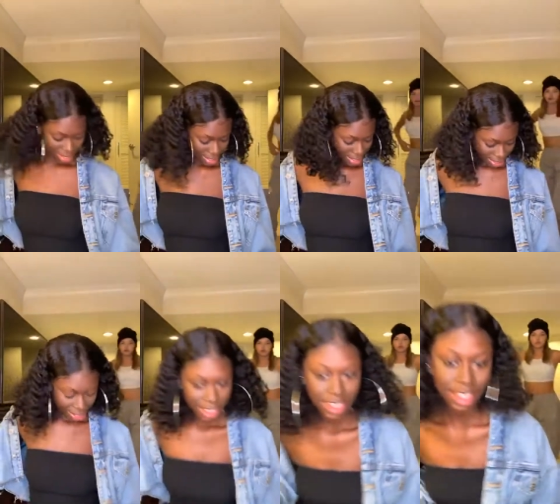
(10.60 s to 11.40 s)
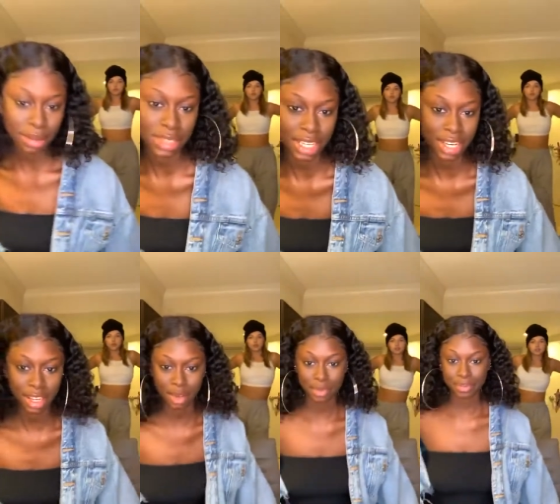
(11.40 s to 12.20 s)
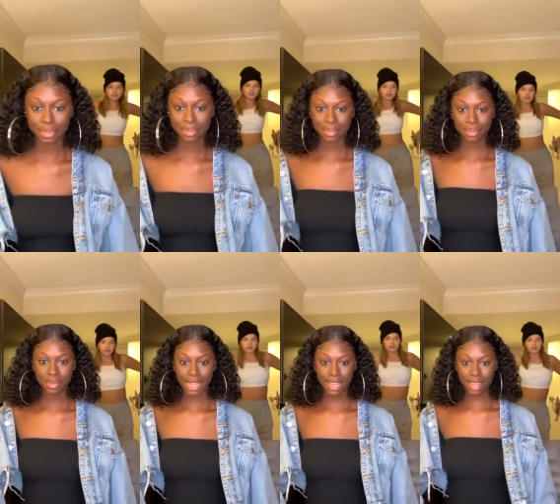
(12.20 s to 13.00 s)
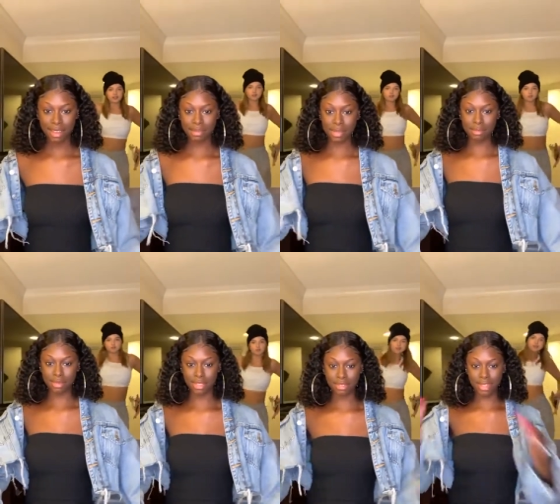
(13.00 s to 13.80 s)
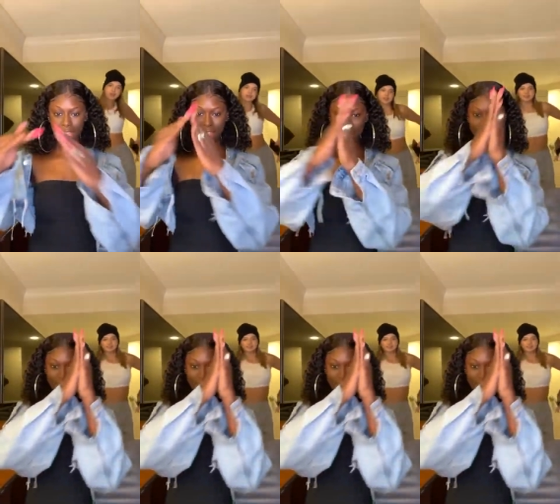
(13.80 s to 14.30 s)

Oh. Come see move Like a snake. Like, a snake. Move, move like a snake.